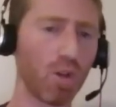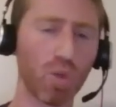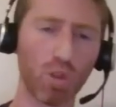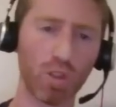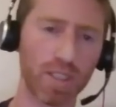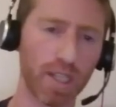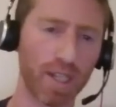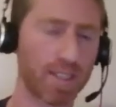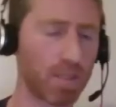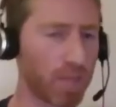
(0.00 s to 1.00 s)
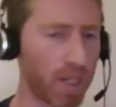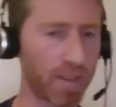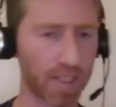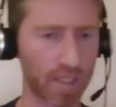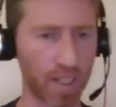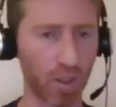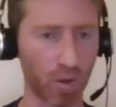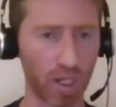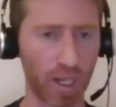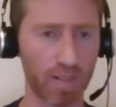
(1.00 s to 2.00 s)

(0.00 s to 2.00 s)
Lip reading: What do you see? I see many things that I don't like.